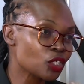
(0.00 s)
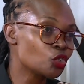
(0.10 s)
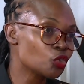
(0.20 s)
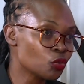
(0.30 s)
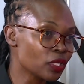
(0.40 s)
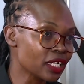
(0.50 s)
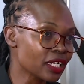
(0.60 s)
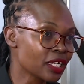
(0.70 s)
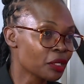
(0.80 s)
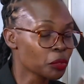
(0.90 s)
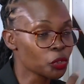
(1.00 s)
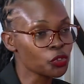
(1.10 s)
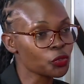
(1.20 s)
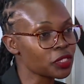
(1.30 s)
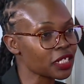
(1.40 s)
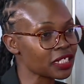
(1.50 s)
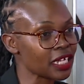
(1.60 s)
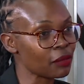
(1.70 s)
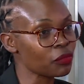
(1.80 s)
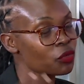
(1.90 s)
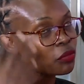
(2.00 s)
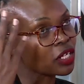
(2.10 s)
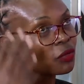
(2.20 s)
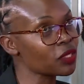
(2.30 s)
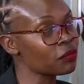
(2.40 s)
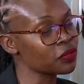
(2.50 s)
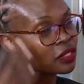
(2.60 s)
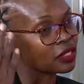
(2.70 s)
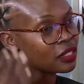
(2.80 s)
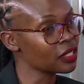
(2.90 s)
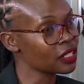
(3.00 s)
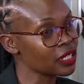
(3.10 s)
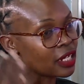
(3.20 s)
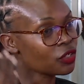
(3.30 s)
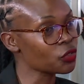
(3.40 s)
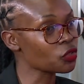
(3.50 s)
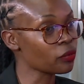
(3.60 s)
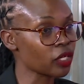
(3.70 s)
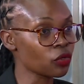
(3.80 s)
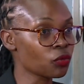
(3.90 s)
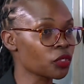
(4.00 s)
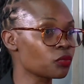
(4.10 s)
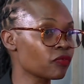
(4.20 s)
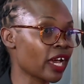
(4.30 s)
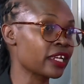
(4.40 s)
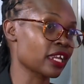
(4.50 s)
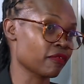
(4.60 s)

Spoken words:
chewing, because you'll take time, your brain will be telling your stomach, you know what, we've had enough.